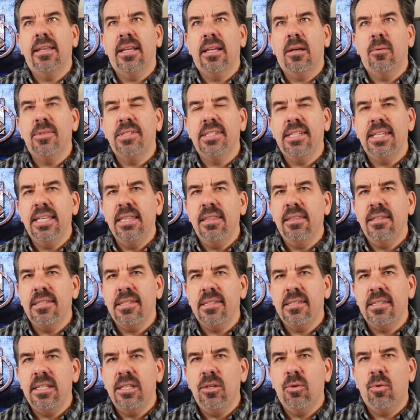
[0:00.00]
that I was in the
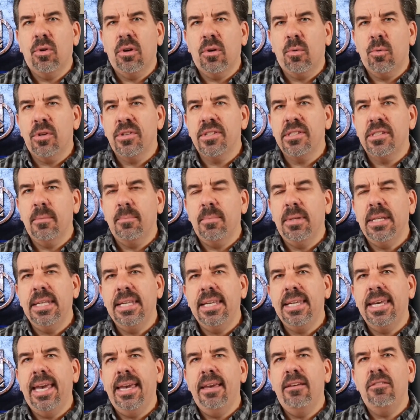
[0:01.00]
Sea Org where
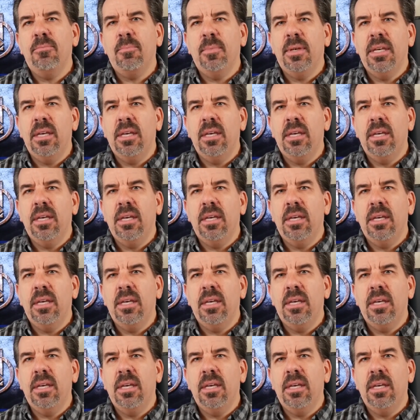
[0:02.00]
somebody gave